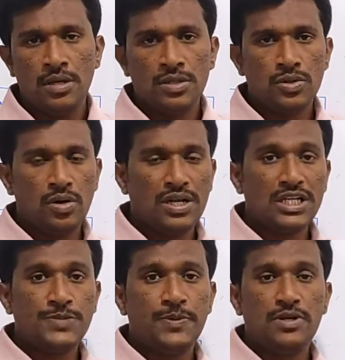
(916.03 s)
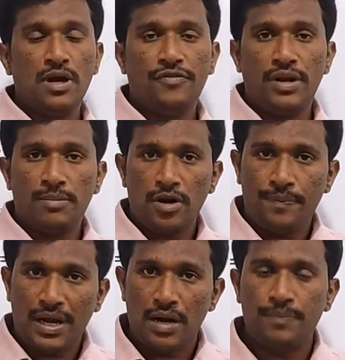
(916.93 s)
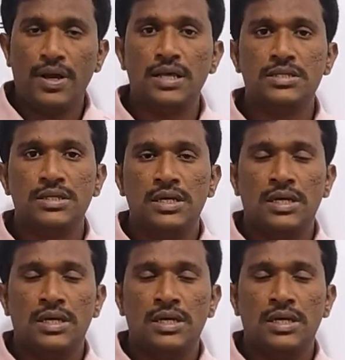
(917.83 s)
So irrespective of number of parallel pass,